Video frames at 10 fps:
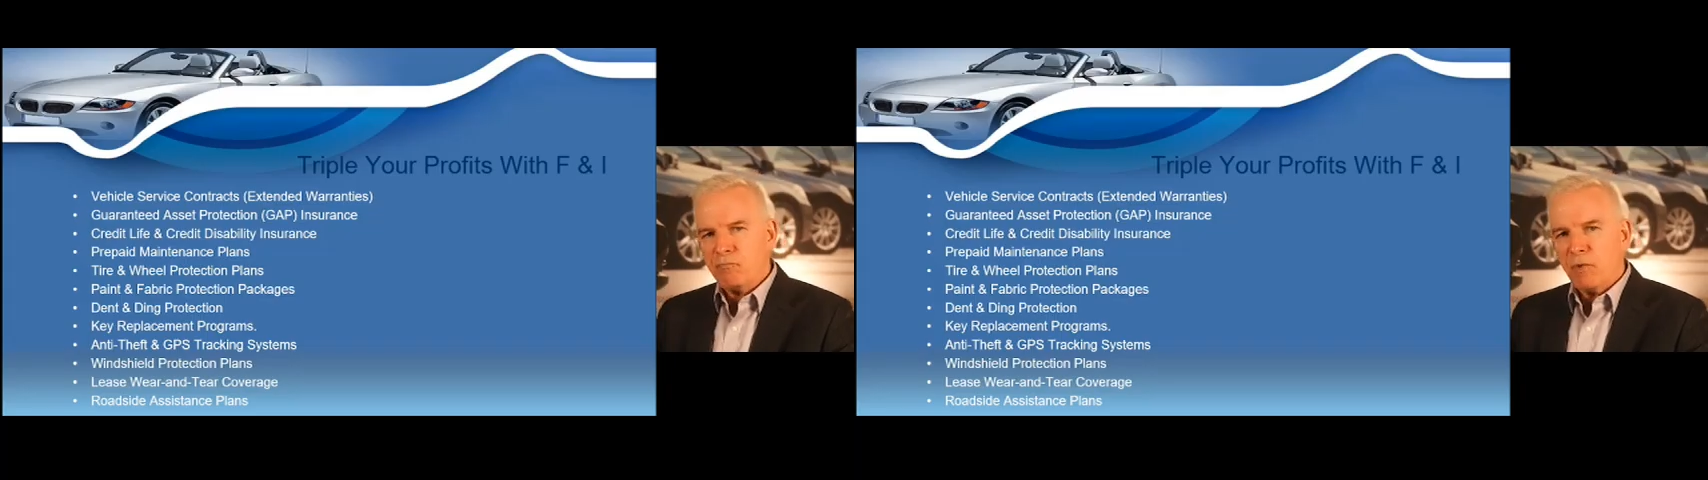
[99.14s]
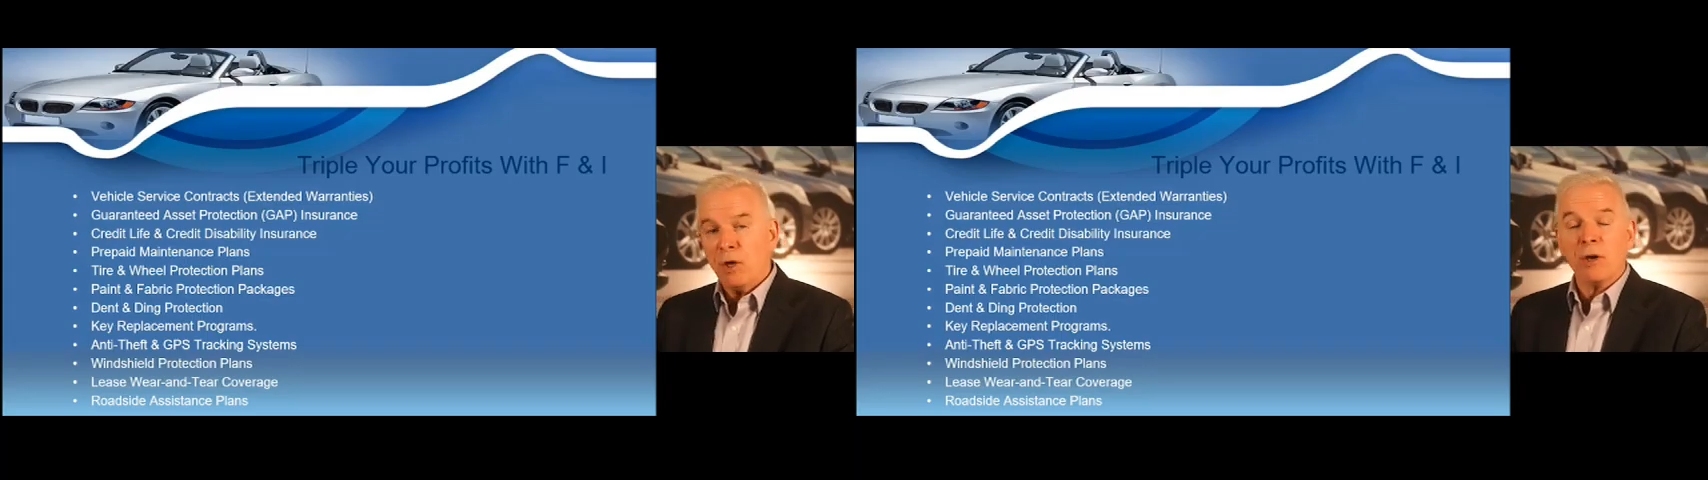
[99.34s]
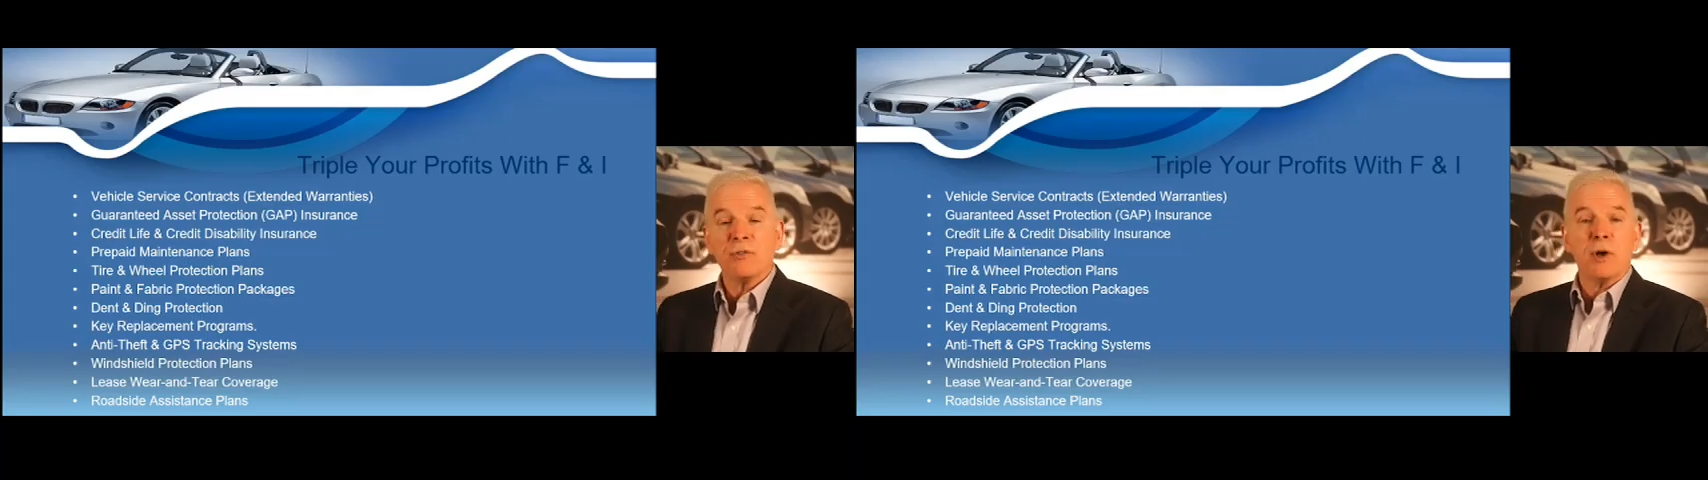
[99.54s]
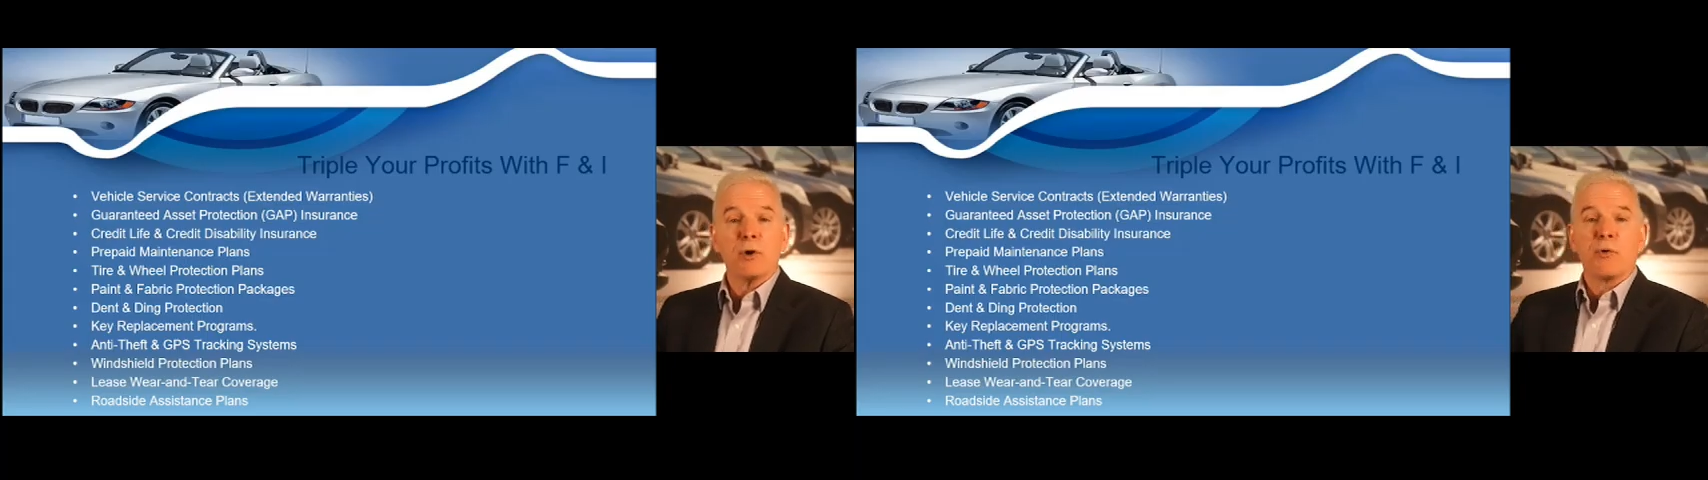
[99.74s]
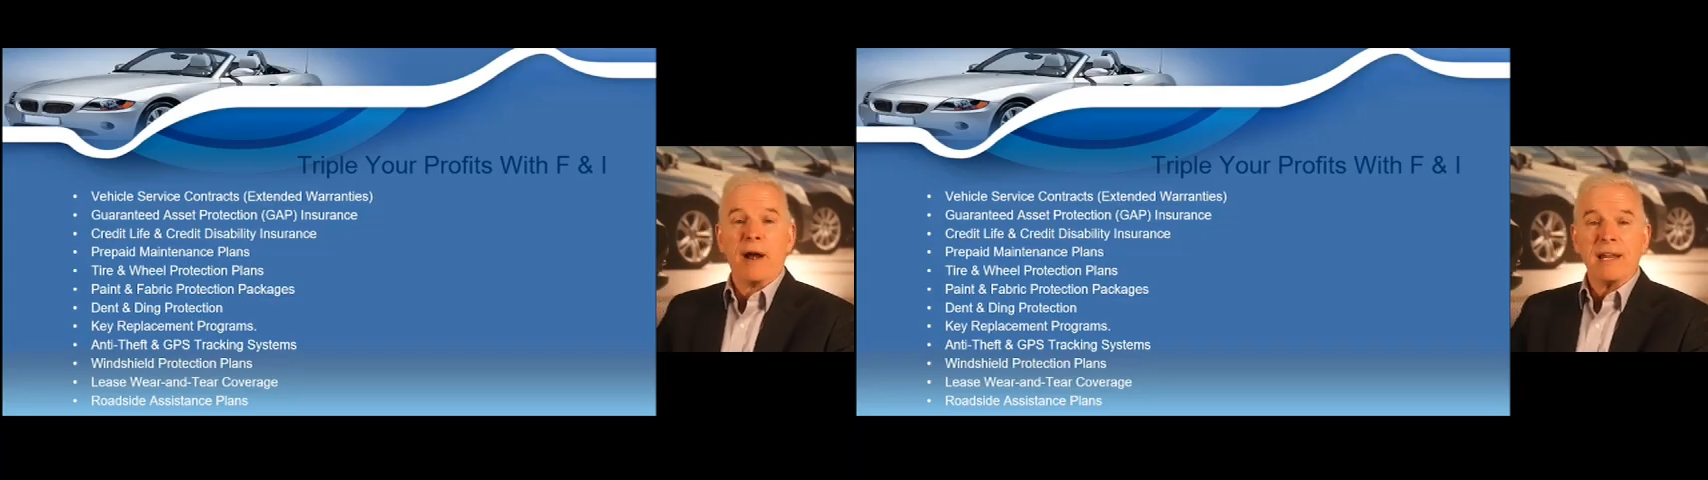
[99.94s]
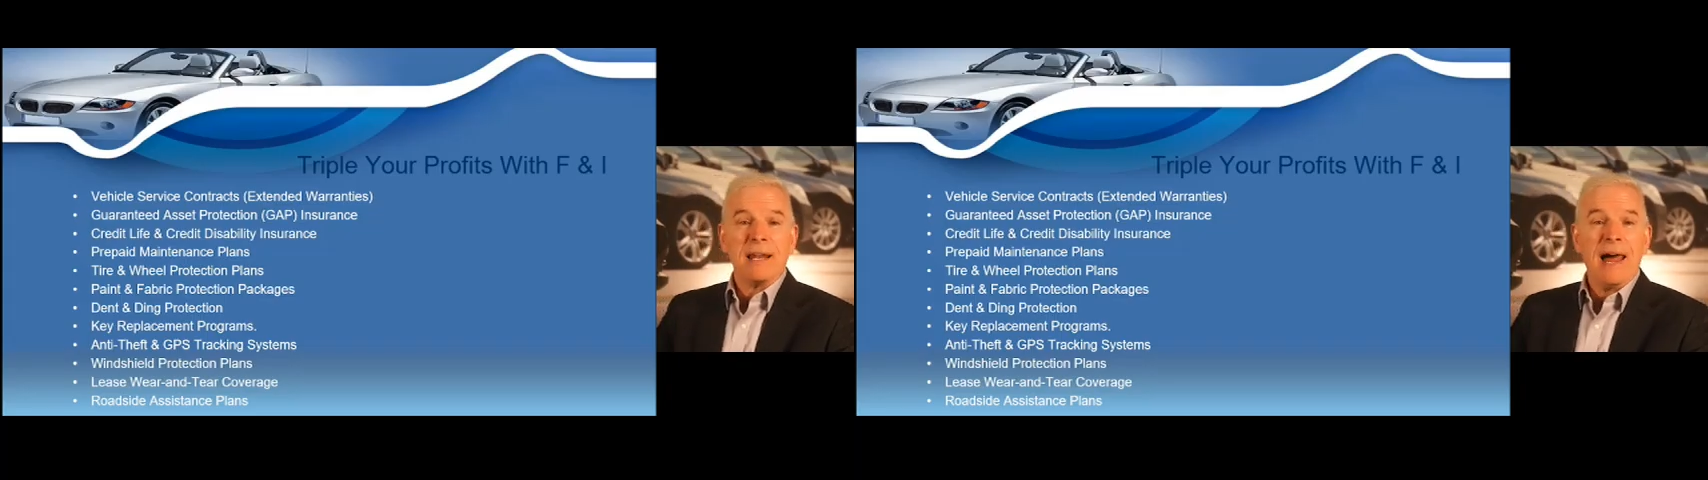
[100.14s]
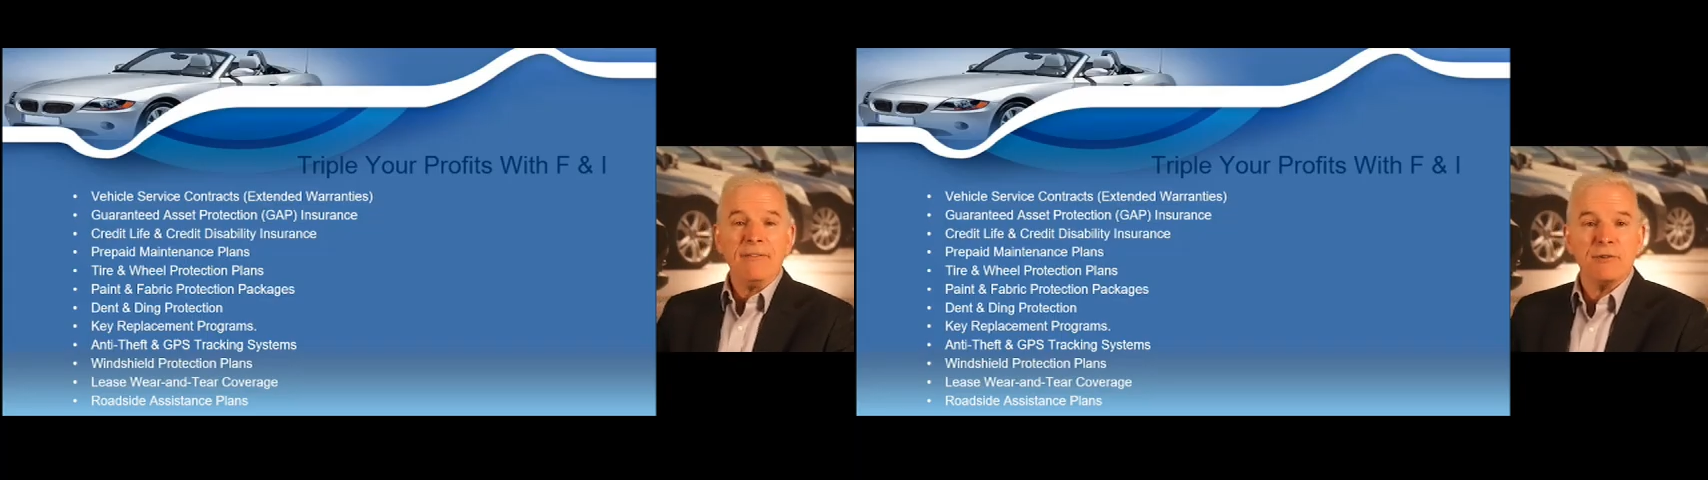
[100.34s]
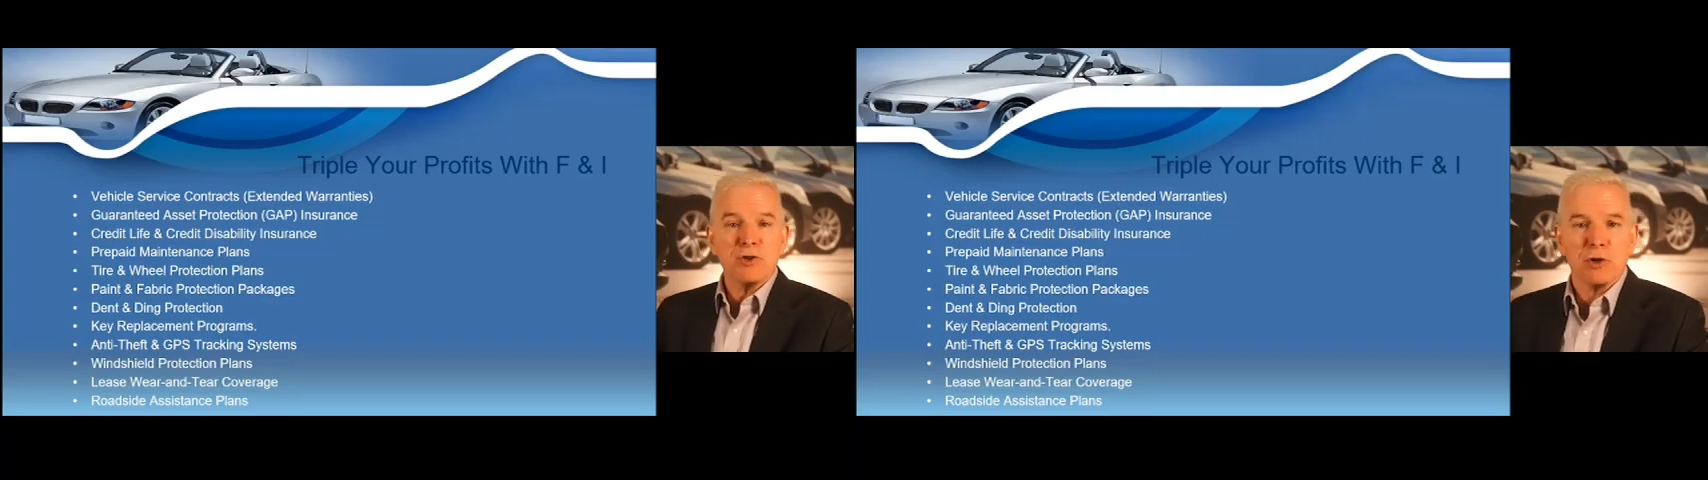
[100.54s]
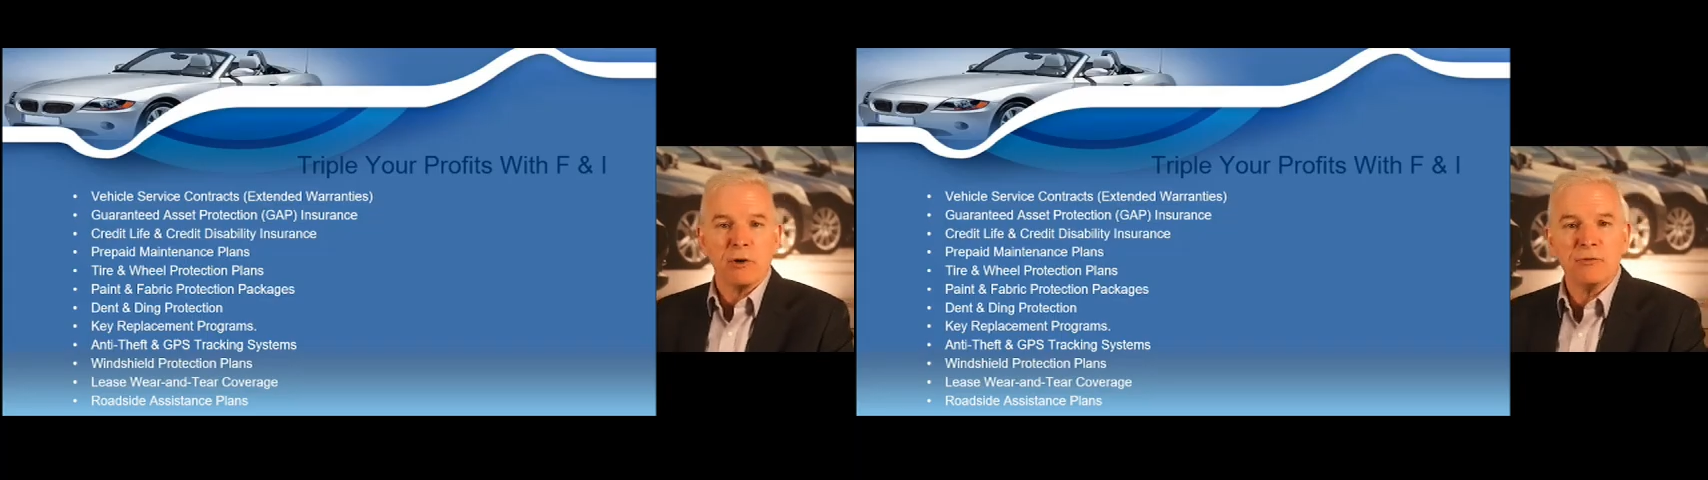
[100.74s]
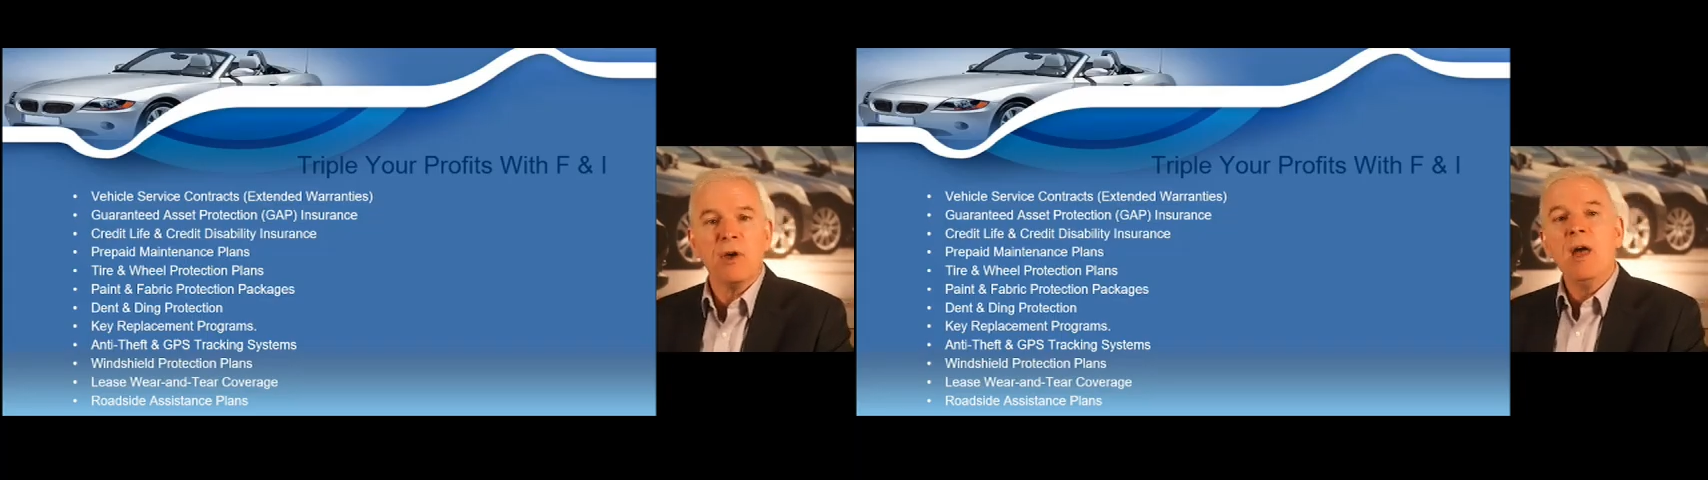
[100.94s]
You can sell credit life
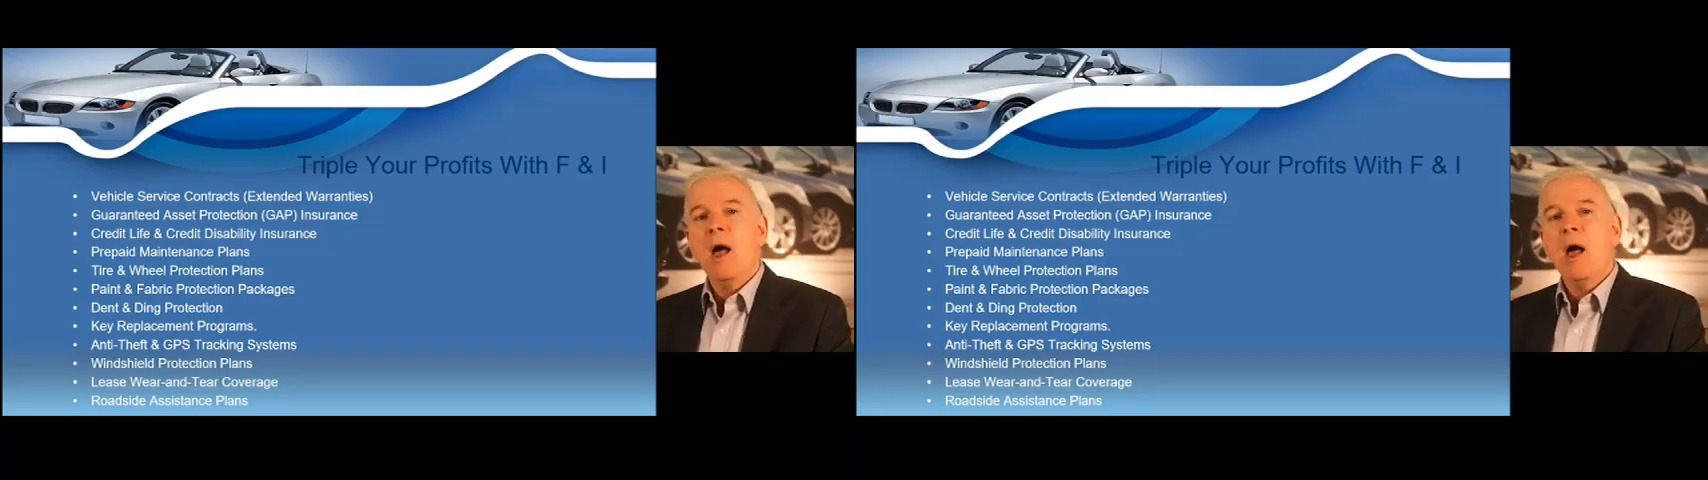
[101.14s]
insurance,